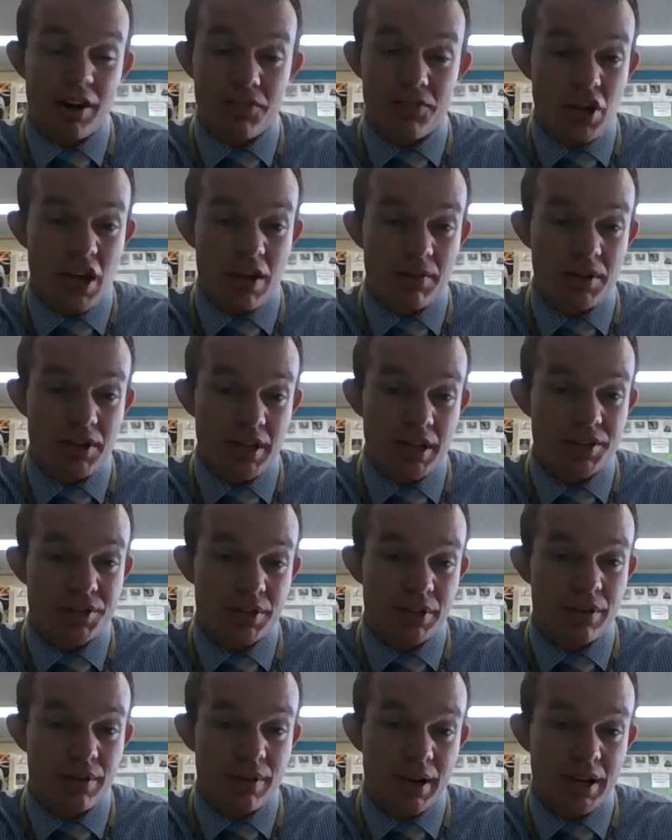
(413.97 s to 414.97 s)
if you haven't done
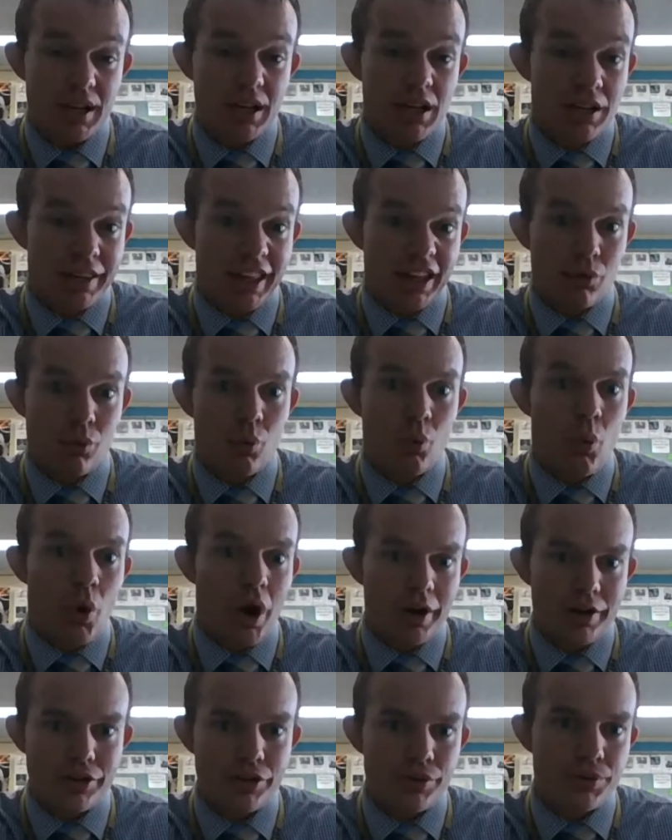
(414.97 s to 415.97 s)
so already, like
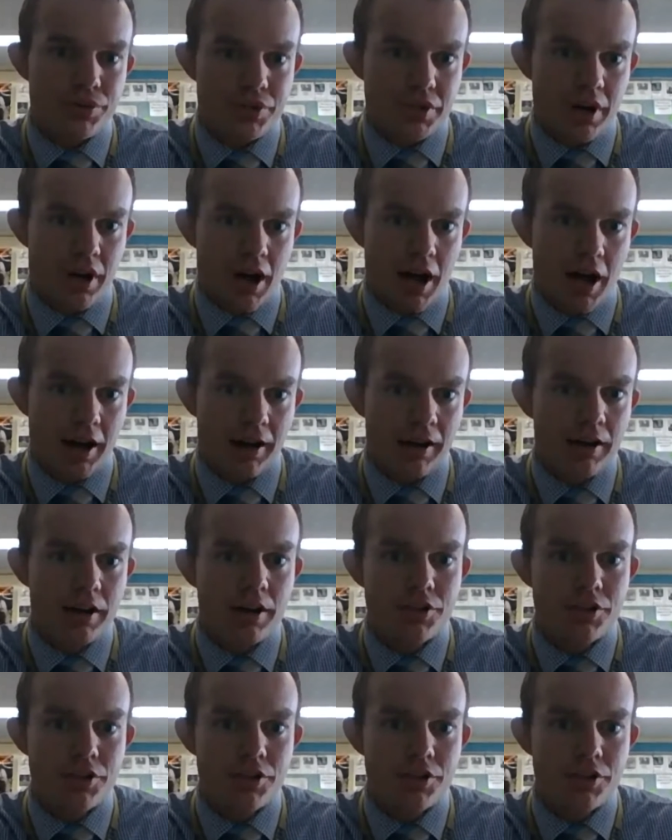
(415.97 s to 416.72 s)
what you saw.